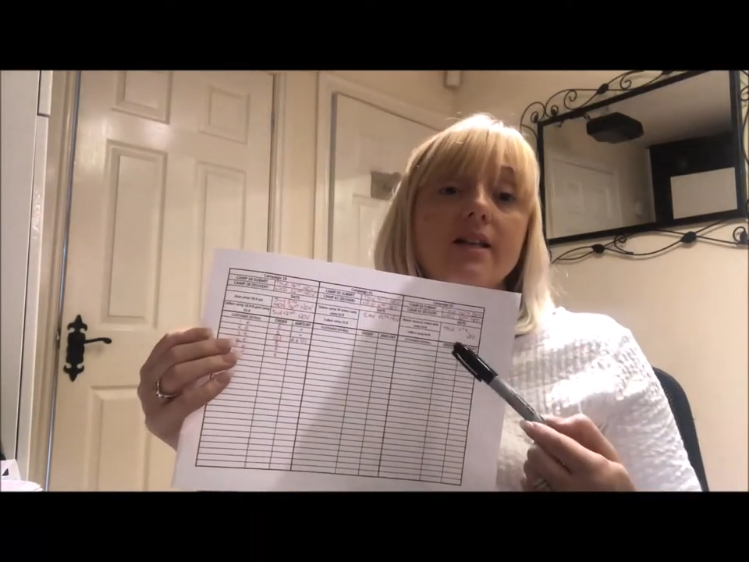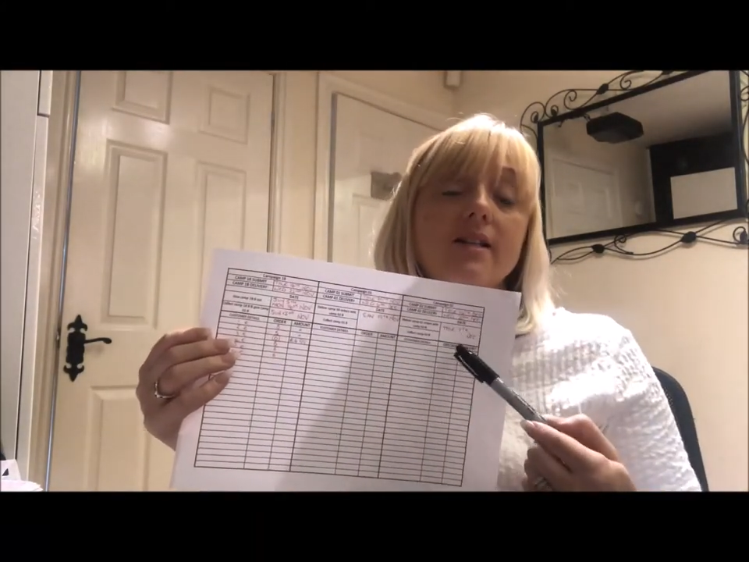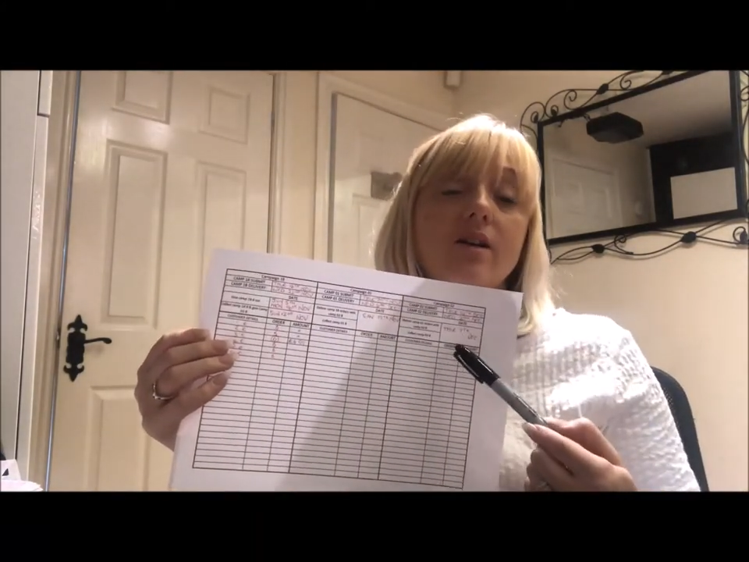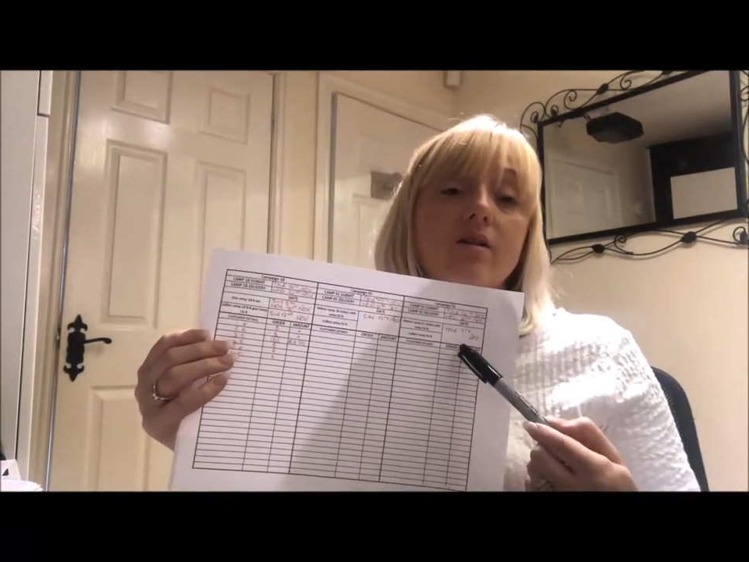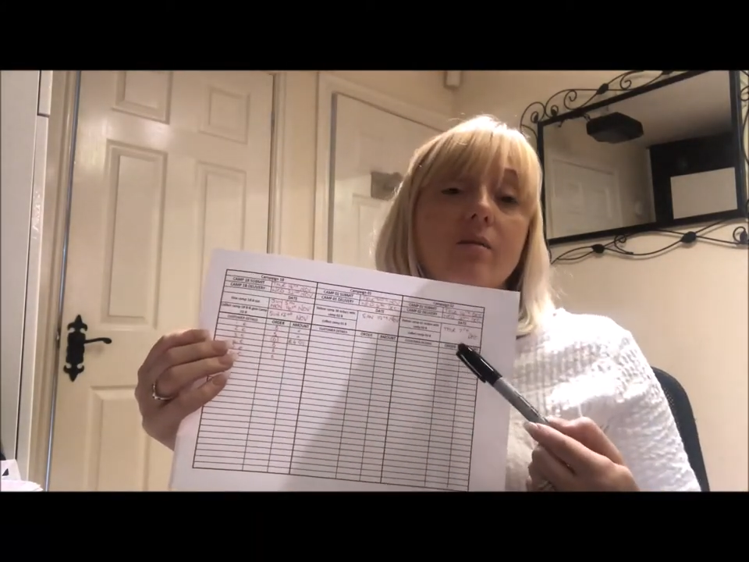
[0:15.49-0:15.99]

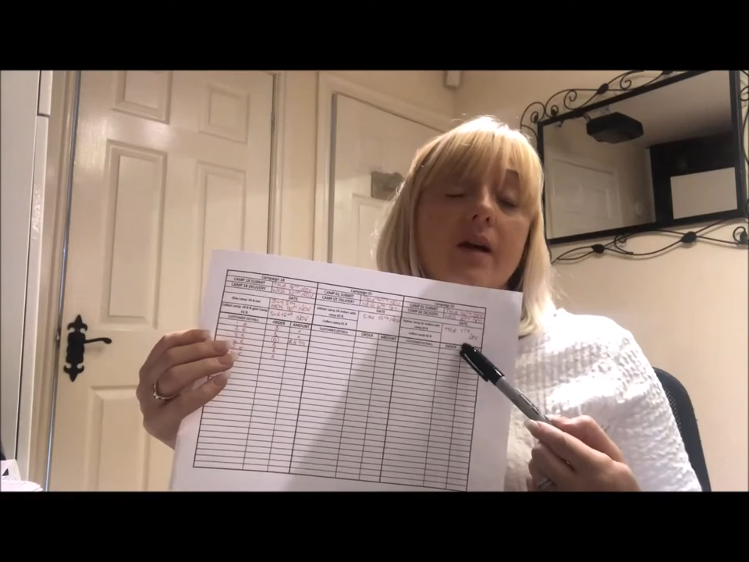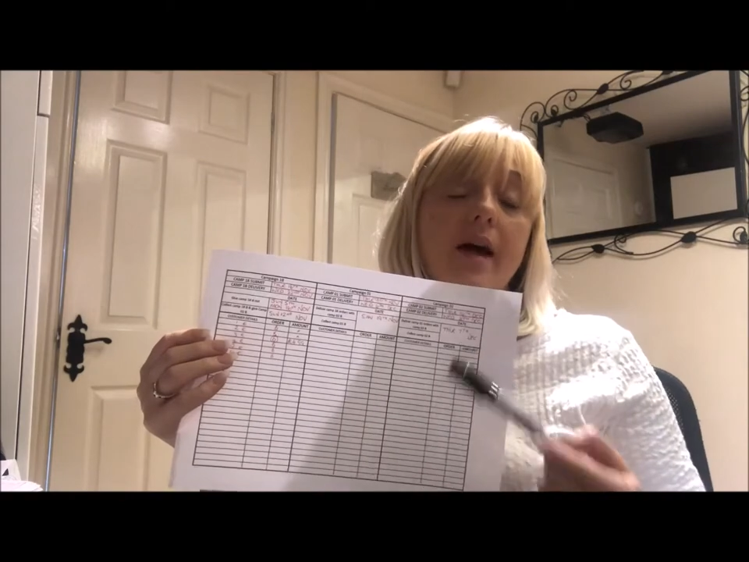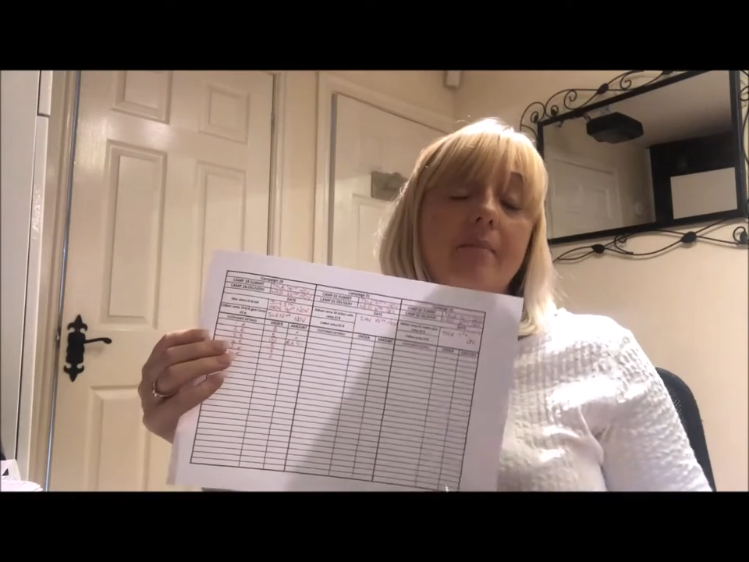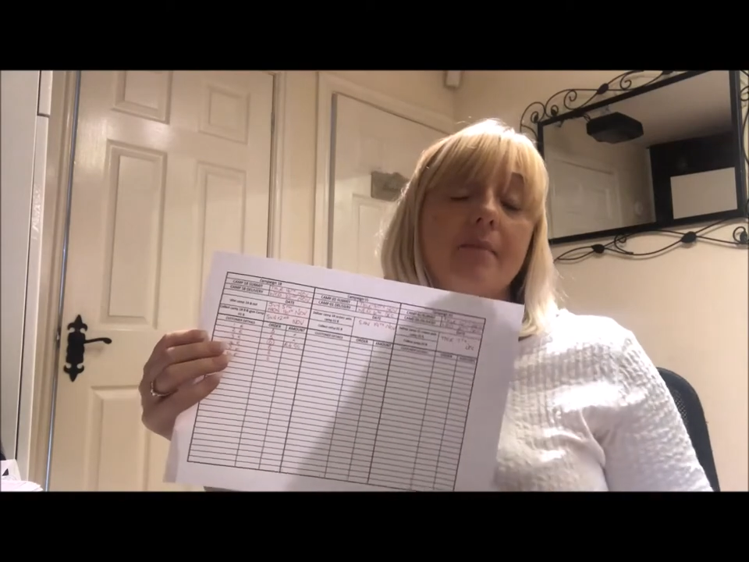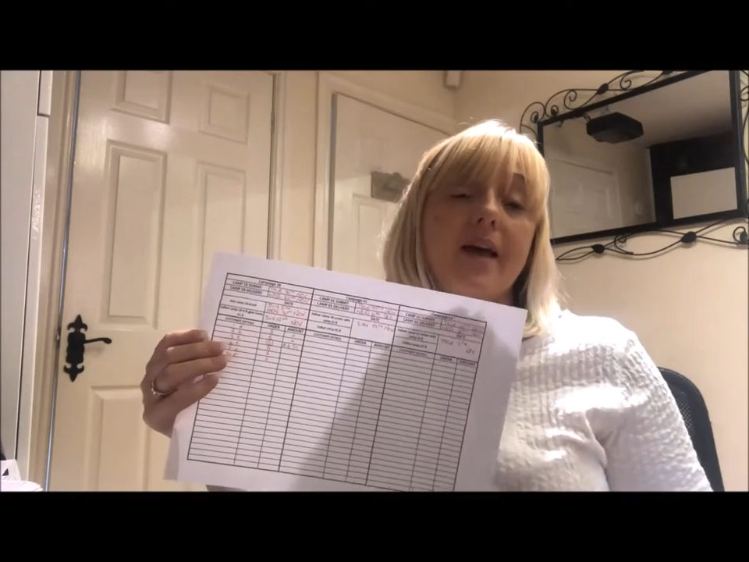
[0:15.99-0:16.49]
to
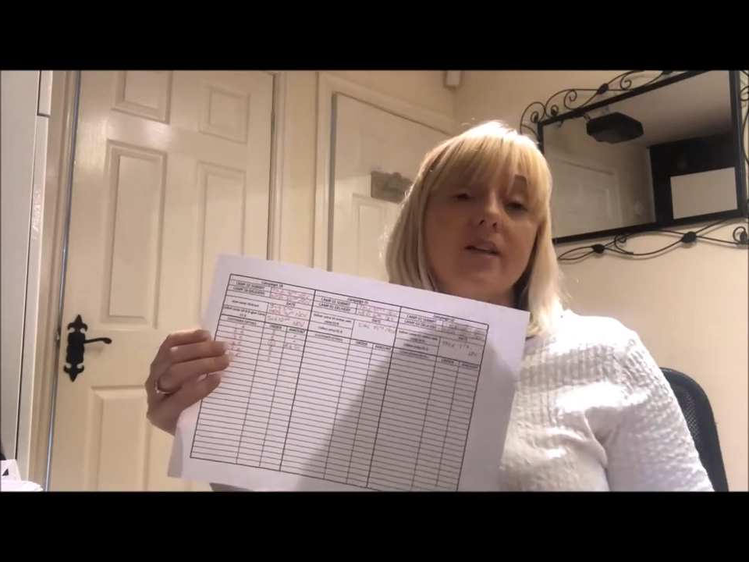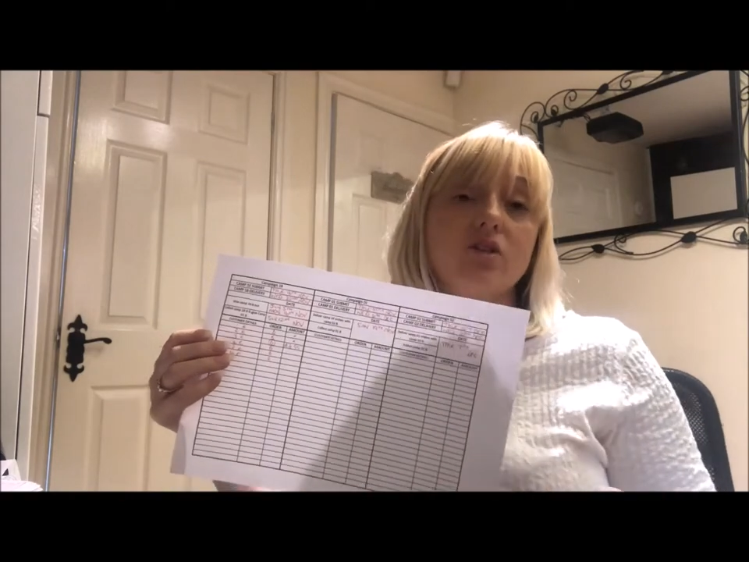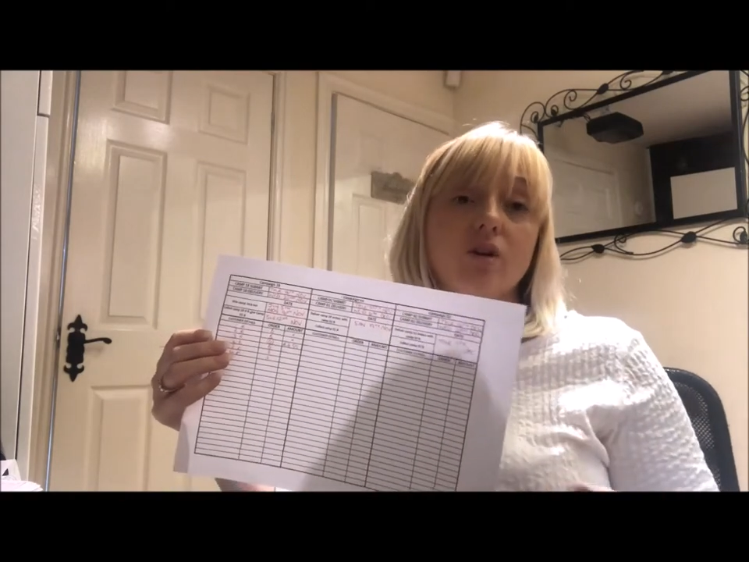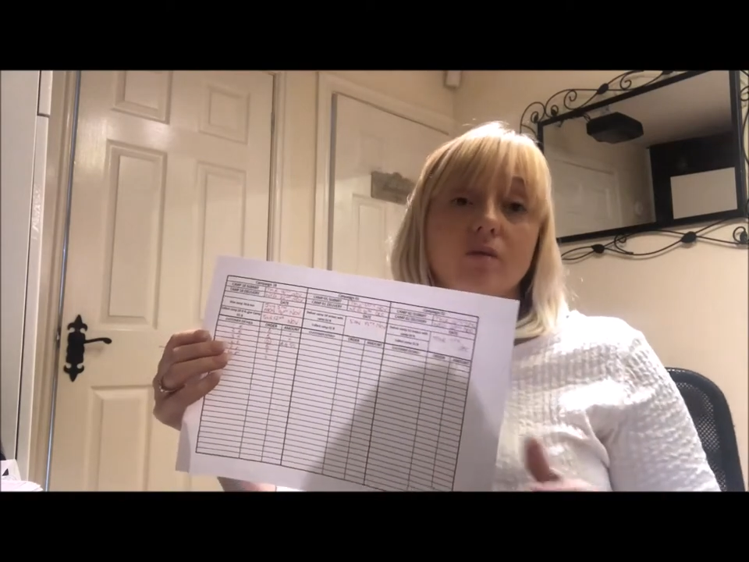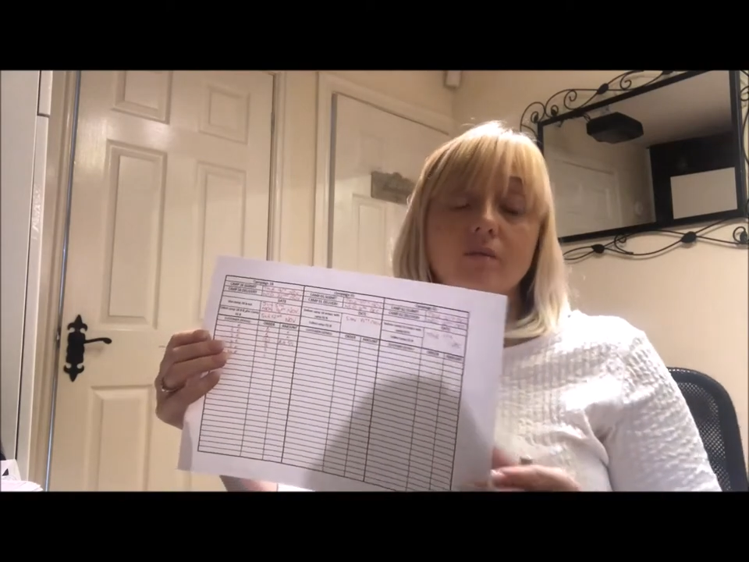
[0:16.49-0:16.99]
campaign
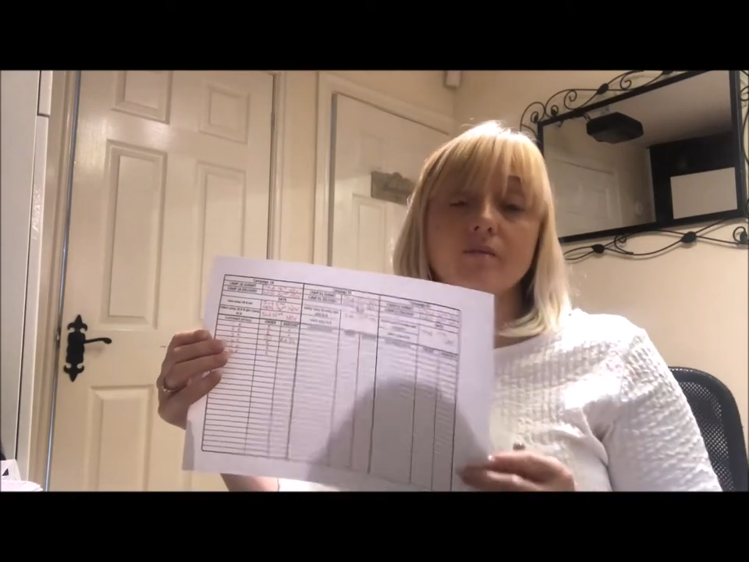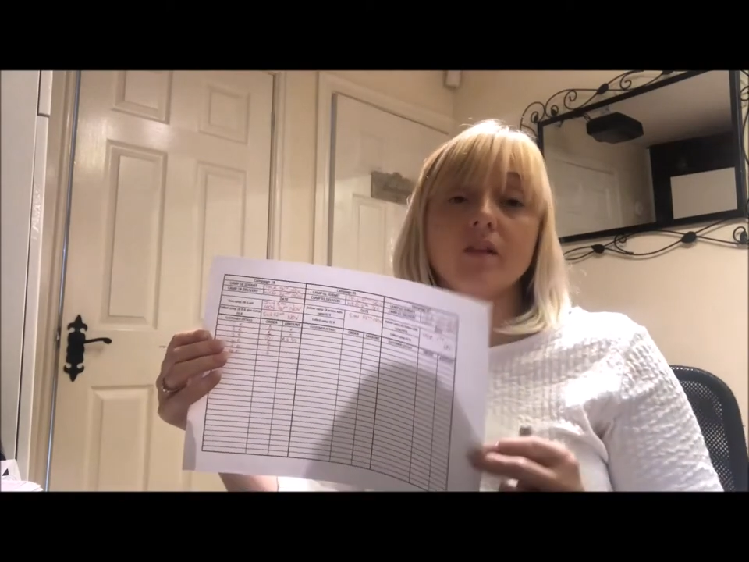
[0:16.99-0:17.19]
2.